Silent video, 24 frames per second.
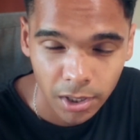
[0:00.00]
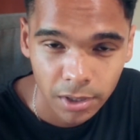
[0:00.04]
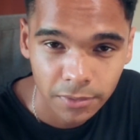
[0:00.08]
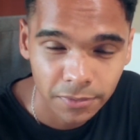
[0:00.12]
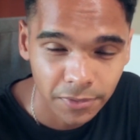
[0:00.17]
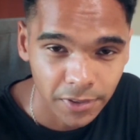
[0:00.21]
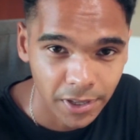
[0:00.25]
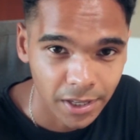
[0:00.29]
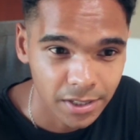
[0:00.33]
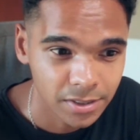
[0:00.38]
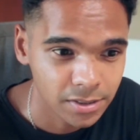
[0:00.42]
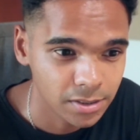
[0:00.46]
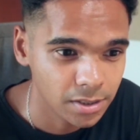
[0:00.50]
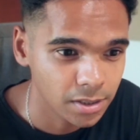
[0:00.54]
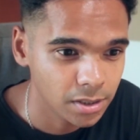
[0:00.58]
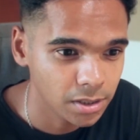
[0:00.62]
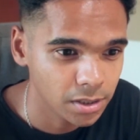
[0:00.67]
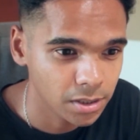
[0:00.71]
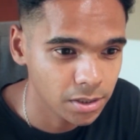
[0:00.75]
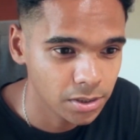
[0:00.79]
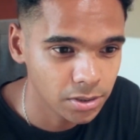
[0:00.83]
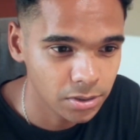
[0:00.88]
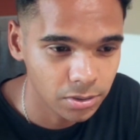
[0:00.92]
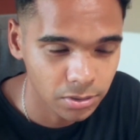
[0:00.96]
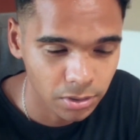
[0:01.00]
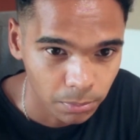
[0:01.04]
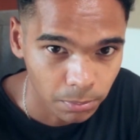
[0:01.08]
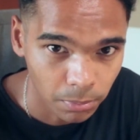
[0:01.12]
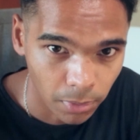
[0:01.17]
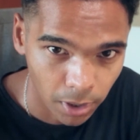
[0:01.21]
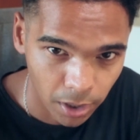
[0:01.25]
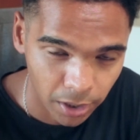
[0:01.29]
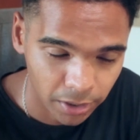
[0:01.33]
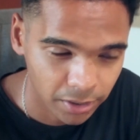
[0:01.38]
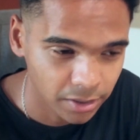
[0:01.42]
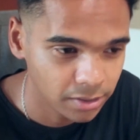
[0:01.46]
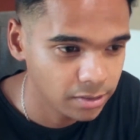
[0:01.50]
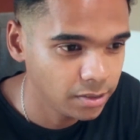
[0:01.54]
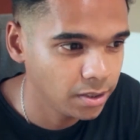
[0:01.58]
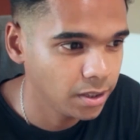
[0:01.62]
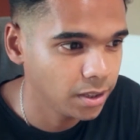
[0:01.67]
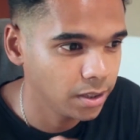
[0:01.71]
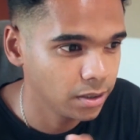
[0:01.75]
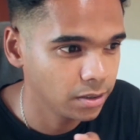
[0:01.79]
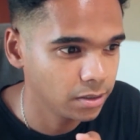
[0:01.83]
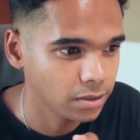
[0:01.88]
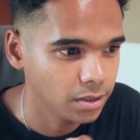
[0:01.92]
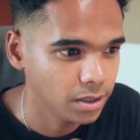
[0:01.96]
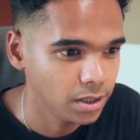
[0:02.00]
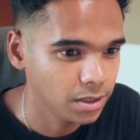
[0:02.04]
VSTs, marketing.